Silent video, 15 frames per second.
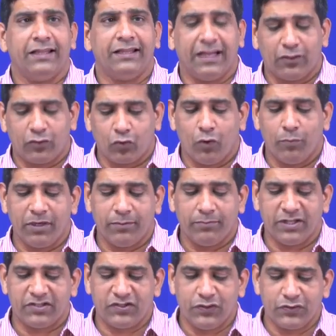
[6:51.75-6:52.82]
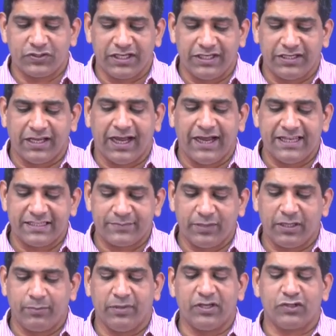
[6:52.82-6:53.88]
Then chromium is used in dyes,
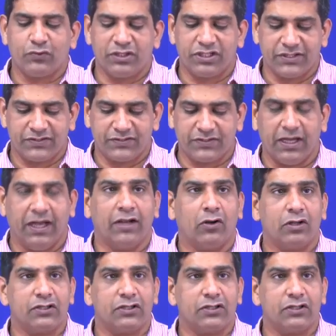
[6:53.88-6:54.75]
pigments, switches, and